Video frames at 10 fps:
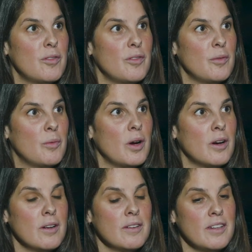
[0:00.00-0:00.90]
it?
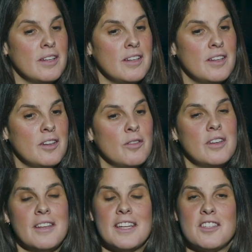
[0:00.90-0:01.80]
Well,
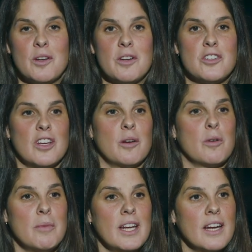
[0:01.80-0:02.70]
it's so interesting.
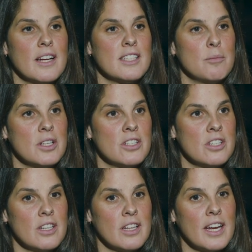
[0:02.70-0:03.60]
We're made in God's image
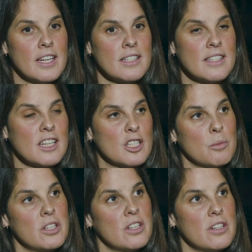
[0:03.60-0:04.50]
and likeness, not so
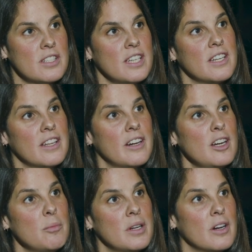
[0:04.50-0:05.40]
much in our
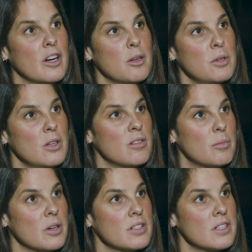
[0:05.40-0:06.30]
singularity, but in our communion of
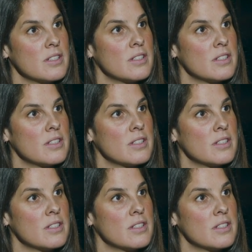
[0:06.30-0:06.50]
persons.